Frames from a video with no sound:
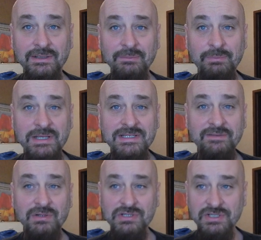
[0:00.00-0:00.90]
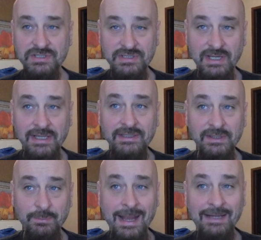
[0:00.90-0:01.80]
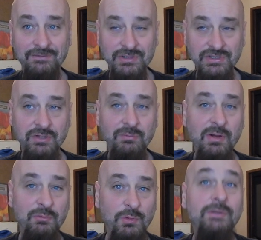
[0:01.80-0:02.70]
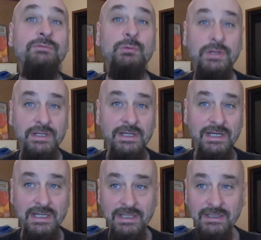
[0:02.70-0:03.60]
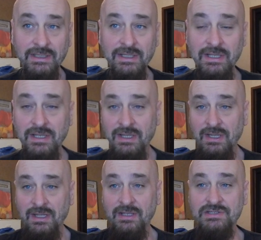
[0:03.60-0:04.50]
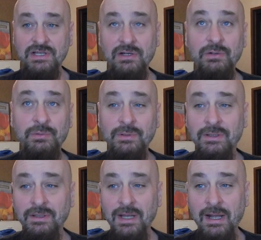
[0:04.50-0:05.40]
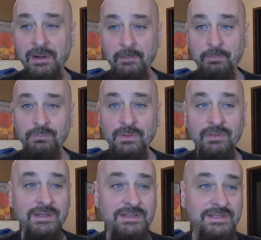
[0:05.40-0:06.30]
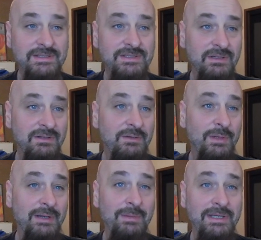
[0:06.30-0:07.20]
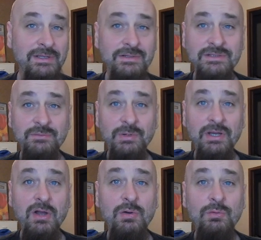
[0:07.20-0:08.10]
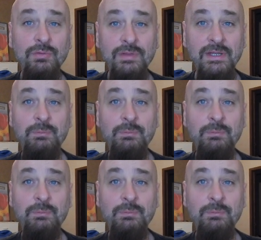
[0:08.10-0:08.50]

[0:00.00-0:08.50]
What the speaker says: PC versions and the Mac version are both $149. So this is generally what everybody uses, and we know the